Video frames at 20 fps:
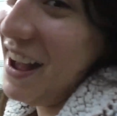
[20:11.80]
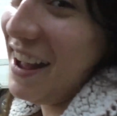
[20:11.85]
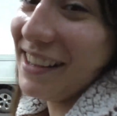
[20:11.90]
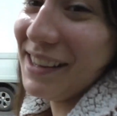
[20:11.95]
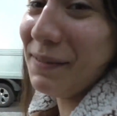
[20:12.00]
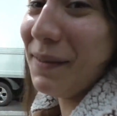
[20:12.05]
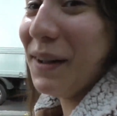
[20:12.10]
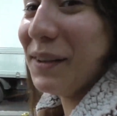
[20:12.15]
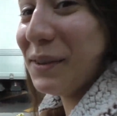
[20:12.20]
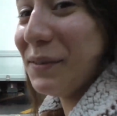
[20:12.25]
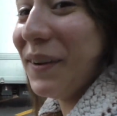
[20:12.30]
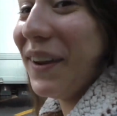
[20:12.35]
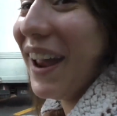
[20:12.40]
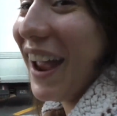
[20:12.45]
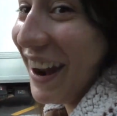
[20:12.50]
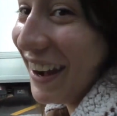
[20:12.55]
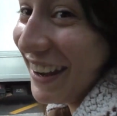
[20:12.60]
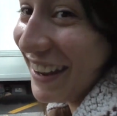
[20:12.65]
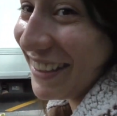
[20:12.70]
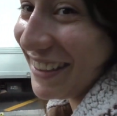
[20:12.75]
not sponsored by
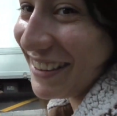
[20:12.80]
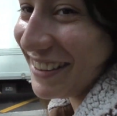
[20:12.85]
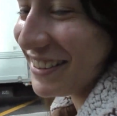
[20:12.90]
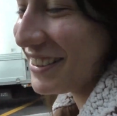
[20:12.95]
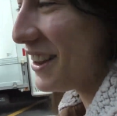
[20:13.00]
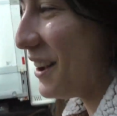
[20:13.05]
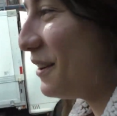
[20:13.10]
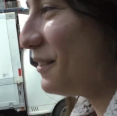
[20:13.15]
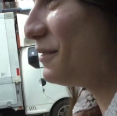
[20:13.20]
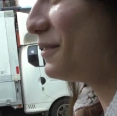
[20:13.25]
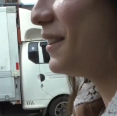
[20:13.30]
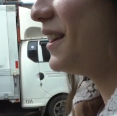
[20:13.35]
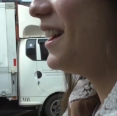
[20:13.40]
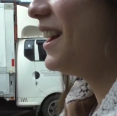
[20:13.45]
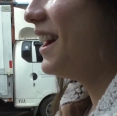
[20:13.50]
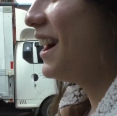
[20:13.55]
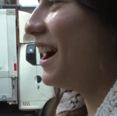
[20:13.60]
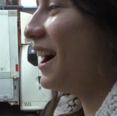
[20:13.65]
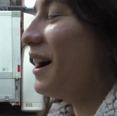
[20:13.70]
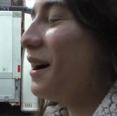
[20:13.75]
any of this stuff.
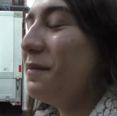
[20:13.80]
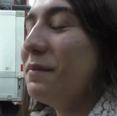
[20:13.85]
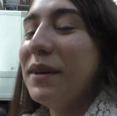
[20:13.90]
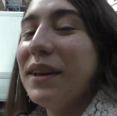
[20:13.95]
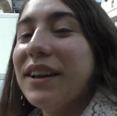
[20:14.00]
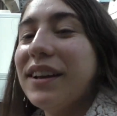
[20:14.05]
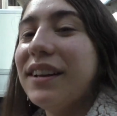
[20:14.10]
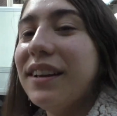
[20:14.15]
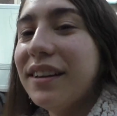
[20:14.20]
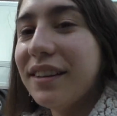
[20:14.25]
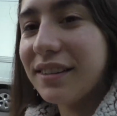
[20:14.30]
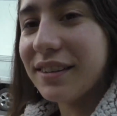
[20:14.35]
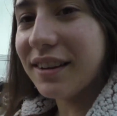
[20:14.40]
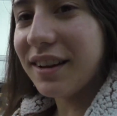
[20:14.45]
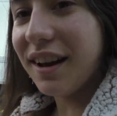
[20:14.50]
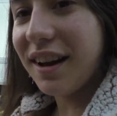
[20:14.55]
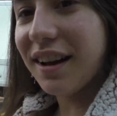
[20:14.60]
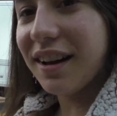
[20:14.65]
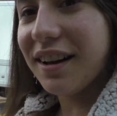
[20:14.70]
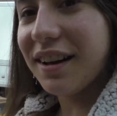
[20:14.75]
Um, because
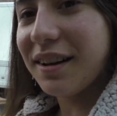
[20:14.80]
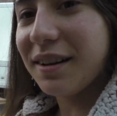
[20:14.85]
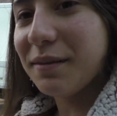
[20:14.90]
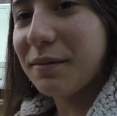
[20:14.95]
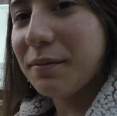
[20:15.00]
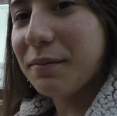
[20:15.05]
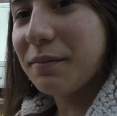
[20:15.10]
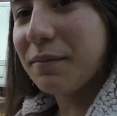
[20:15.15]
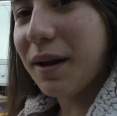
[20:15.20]
uh,